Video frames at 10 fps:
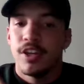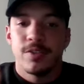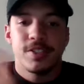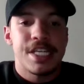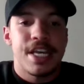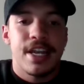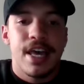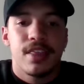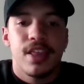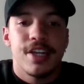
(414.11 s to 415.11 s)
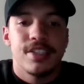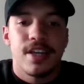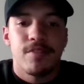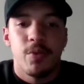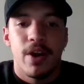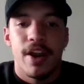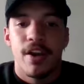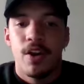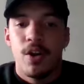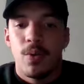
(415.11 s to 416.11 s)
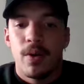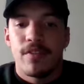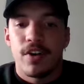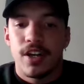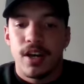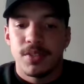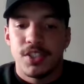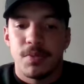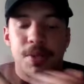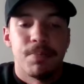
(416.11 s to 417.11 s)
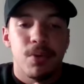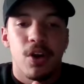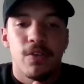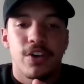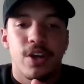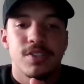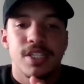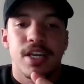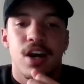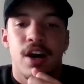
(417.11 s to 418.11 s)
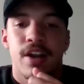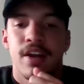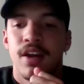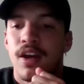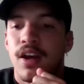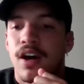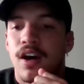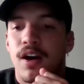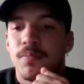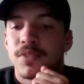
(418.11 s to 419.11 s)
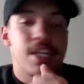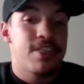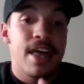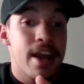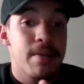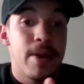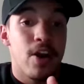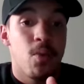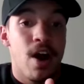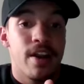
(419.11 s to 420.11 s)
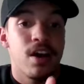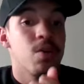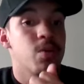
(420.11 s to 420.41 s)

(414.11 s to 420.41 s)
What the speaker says: You see it in headlines everywhere whenever it comes to people overdosing on synthetic marijuana,